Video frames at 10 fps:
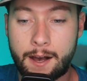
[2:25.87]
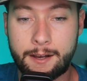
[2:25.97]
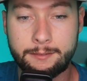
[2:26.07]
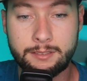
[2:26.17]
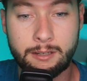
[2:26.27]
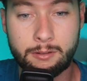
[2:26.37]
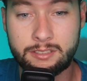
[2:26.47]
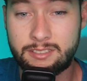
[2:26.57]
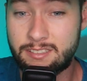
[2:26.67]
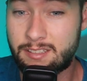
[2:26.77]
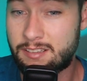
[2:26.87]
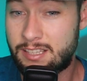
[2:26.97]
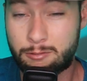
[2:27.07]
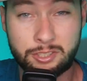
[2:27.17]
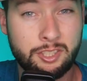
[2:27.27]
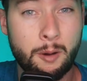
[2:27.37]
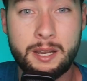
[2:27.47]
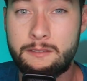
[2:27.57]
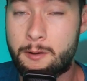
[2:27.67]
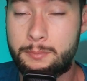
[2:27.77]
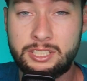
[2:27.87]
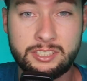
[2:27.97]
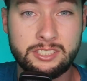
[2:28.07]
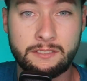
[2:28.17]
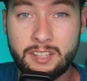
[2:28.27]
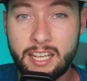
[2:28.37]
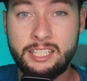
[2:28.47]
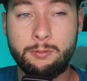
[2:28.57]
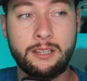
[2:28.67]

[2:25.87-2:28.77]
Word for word: Uh, there were there were so many different positions of needs.